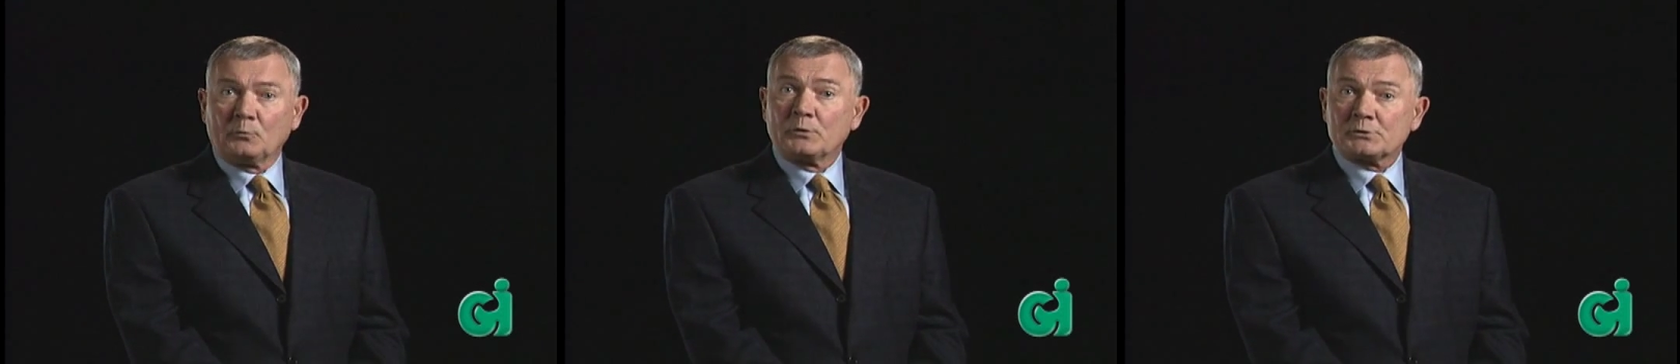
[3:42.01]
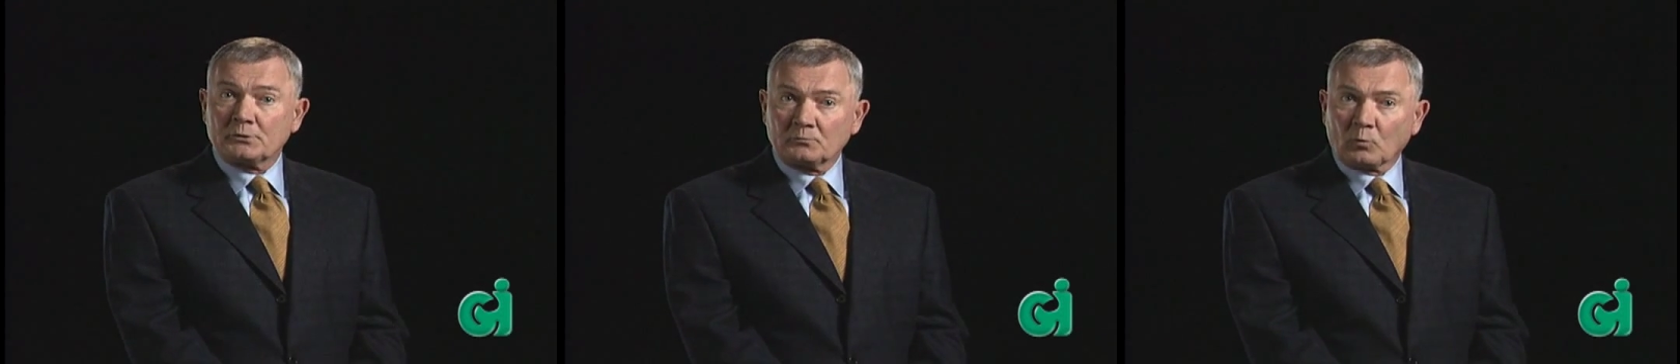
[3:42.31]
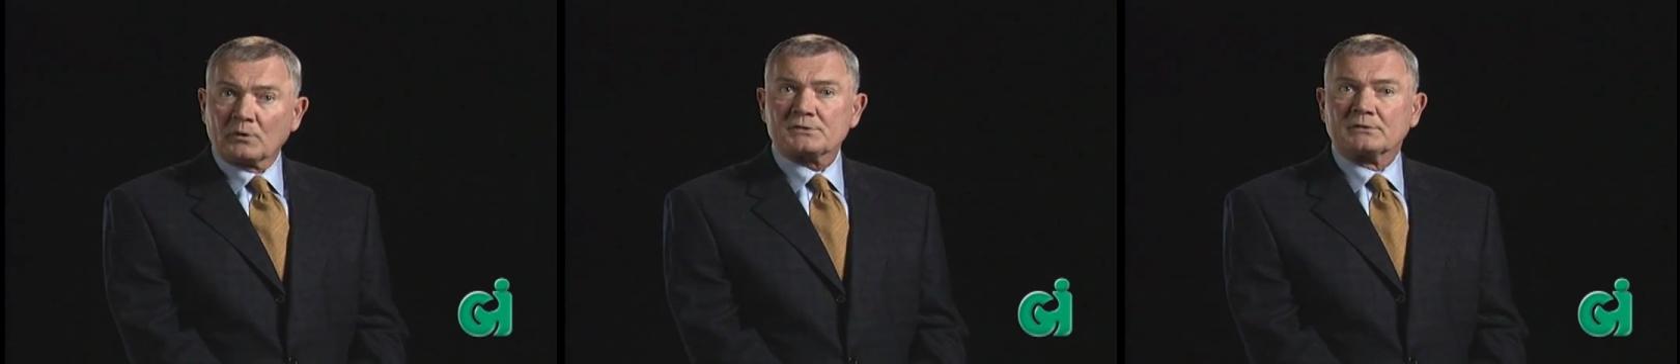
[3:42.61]
which could
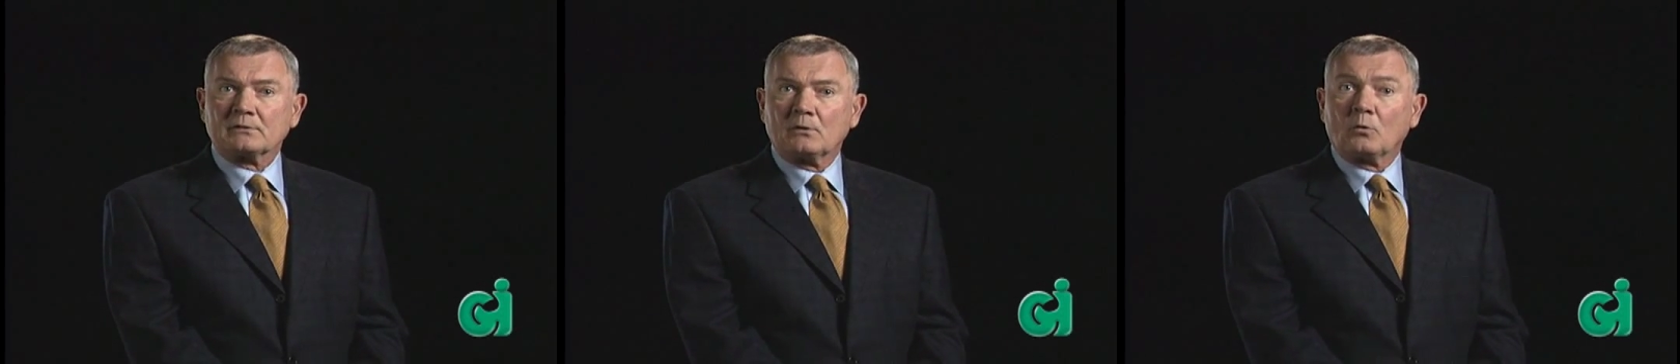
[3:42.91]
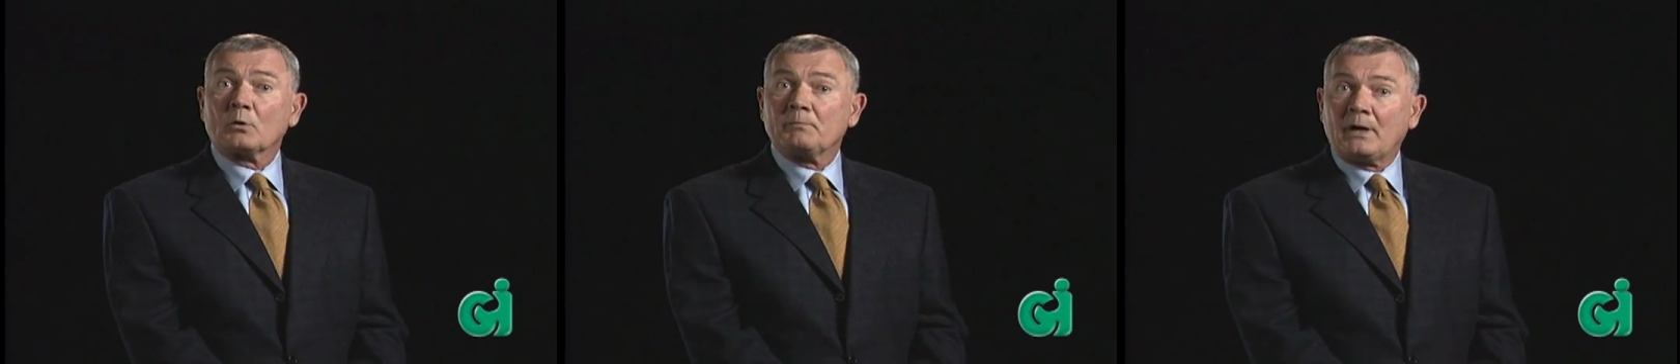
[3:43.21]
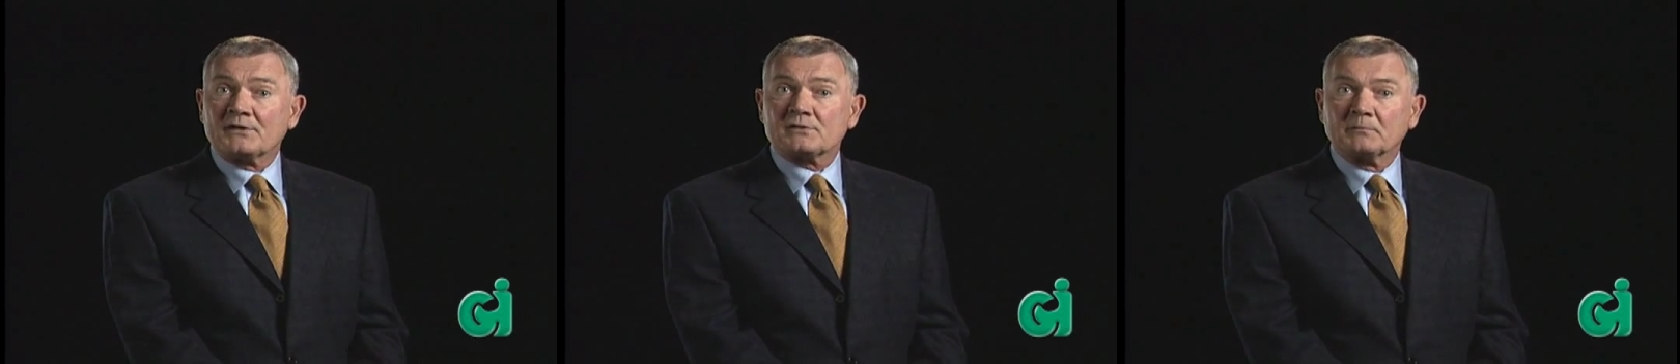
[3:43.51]
worsen or
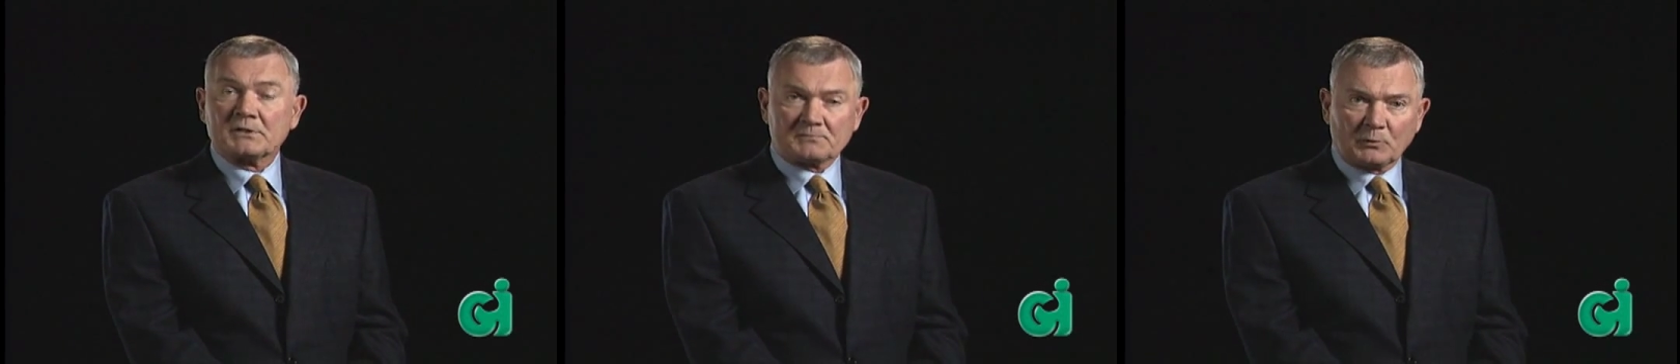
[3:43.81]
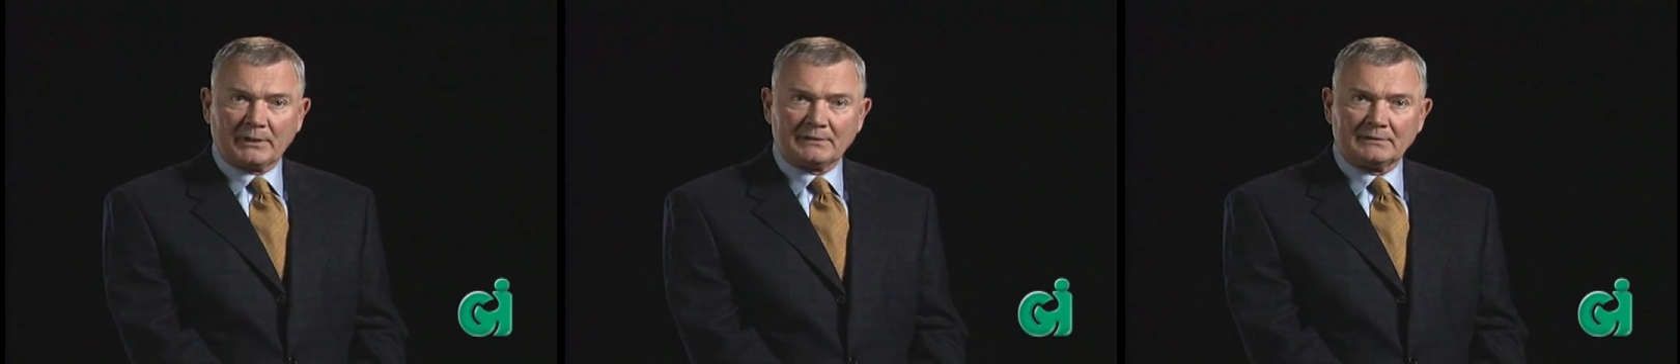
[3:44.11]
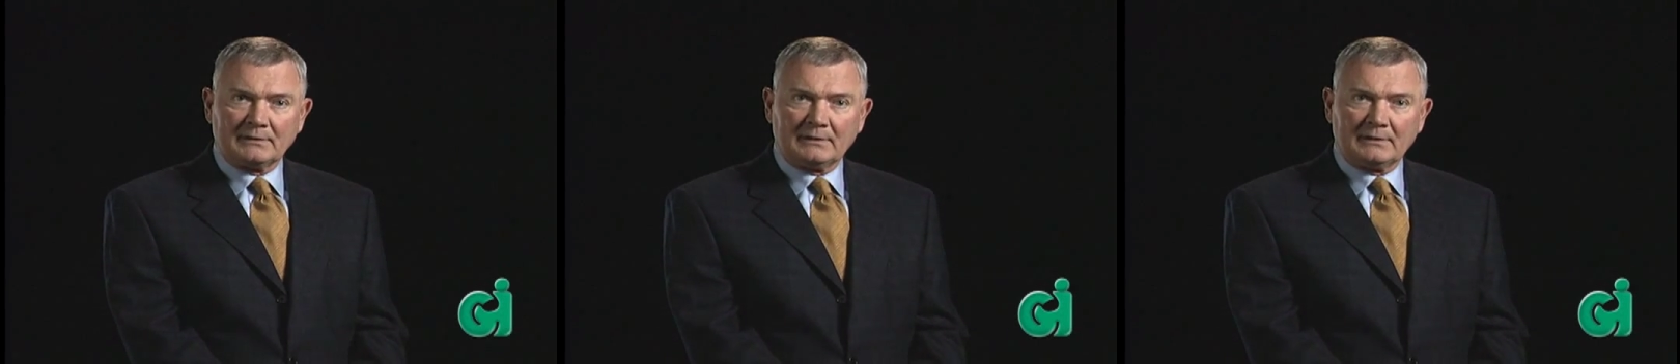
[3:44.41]
possibly spread.